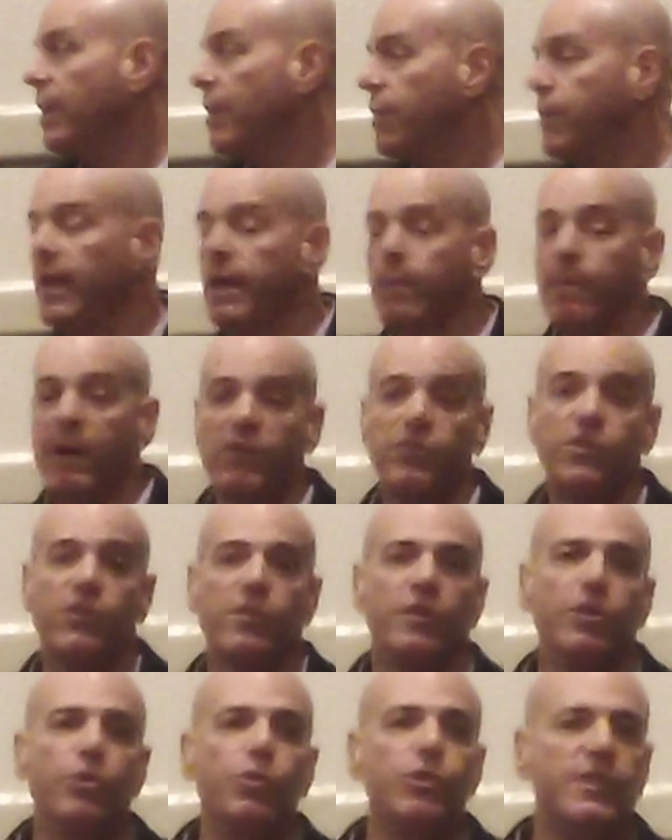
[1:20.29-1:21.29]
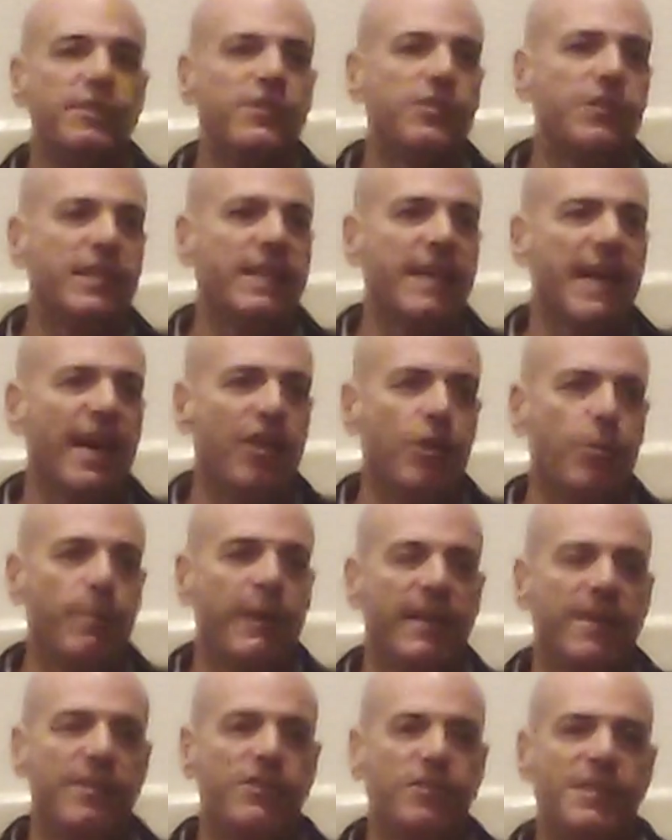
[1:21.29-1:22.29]
Think about solutions together,
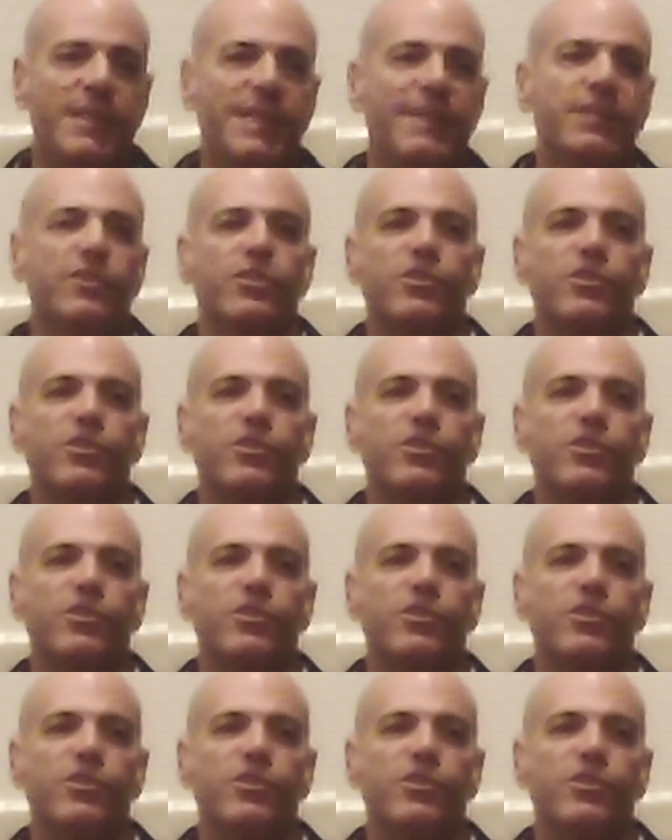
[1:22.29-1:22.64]
because this